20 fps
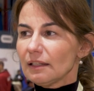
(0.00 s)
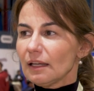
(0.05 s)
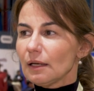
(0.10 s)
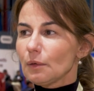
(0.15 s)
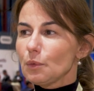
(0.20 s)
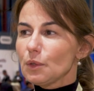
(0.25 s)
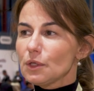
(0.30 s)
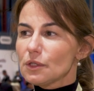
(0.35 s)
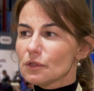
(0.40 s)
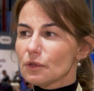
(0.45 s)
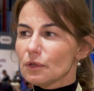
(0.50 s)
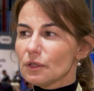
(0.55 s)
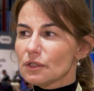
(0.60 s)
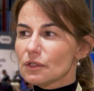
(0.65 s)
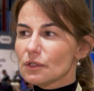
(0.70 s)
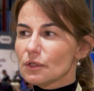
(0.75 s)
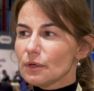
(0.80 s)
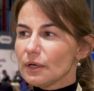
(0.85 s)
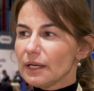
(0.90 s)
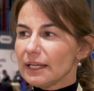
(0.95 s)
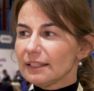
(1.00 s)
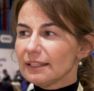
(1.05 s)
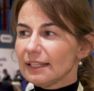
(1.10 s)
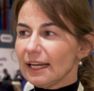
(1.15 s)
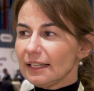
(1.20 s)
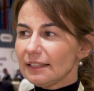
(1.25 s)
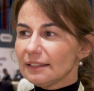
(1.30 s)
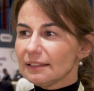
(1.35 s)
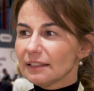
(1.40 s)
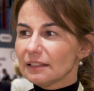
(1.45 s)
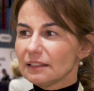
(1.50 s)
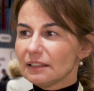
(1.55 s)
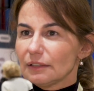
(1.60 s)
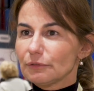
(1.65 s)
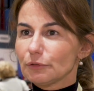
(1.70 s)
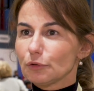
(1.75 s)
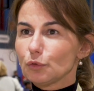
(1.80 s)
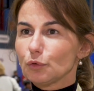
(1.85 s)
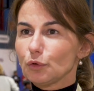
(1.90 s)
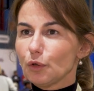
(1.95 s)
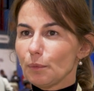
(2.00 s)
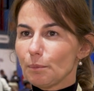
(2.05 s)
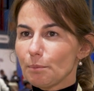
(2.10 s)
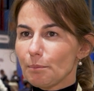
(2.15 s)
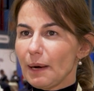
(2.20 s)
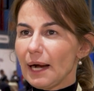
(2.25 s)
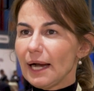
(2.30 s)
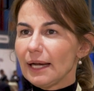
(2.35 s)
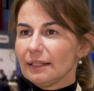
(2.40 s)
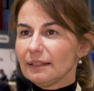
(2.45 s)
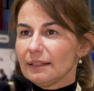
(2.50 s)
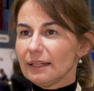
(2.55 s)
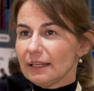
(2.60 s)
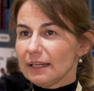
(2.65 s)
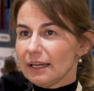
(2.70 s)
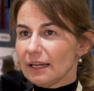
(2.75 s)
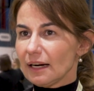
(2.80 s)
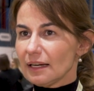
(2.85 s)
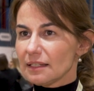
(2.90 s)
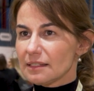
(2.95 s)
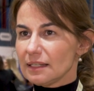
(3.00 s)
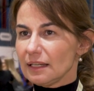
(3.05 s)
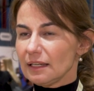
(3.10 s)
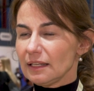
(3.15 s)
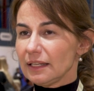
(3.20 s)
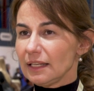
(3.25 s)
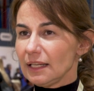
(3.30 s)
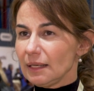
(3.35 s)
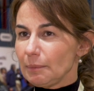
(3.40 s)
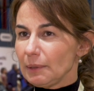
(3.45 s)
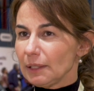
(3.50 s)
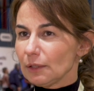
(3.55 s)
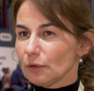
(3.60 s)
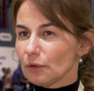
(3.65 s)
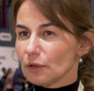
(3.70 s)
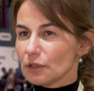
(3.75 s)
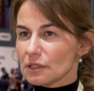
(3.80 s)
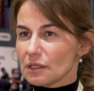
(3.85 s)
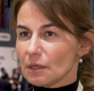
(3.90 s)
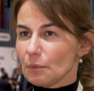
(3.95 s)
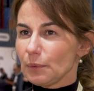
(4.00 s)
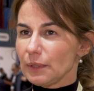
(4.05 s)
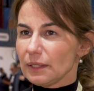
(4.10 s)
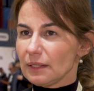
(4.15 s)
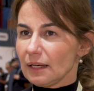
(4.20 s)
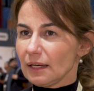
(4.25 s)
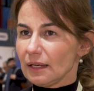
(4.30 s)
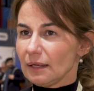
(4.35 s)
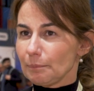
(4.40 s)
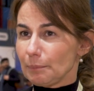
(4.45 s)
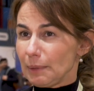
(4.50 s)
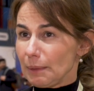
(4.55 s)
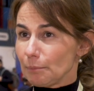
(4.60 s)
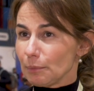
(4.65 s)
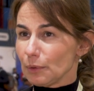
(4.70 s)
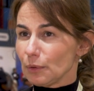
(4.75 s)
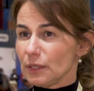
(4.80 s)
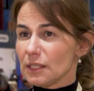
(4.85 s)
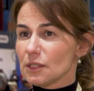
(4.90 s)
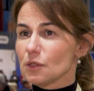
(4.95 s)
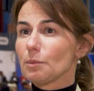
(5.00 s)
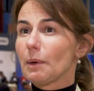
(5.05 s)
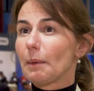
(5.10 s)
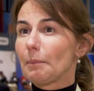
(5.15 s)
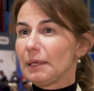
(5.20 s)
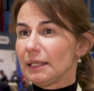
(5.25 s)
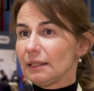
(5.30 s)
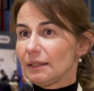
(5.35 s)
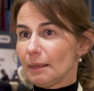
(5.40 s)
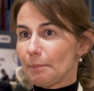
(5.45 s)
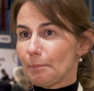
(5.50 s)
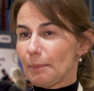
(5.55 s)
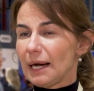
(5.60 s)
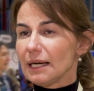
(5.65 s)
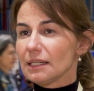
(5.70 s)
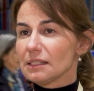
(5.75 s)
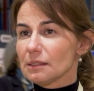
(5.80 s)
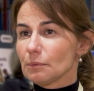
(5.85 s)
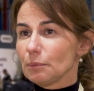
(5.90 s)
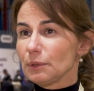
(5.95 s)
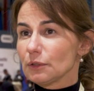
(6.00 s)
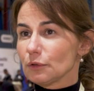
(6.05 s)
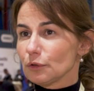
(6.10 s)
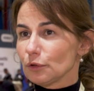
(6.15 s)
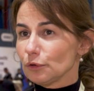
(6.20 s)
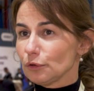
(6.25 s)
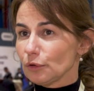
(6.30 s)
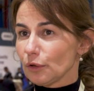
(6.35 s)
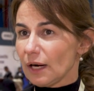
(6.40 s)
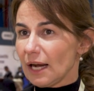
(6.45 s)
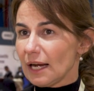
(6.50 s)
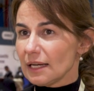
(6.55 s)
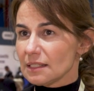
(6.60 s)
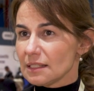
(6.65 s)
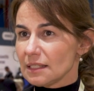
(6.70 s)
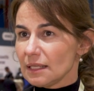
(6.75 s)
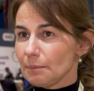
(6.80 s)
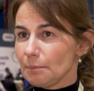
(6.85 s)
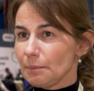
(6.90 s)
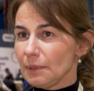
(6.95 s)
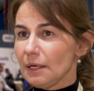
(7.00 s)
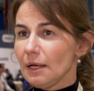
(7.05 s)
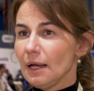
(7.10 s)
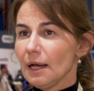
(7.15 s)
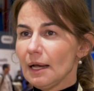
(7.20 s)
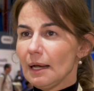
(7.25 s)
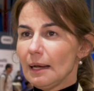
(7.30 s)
There was also a tentative to combine the KRAS inhibitors with the pembrolizumab in the past with sotorasib,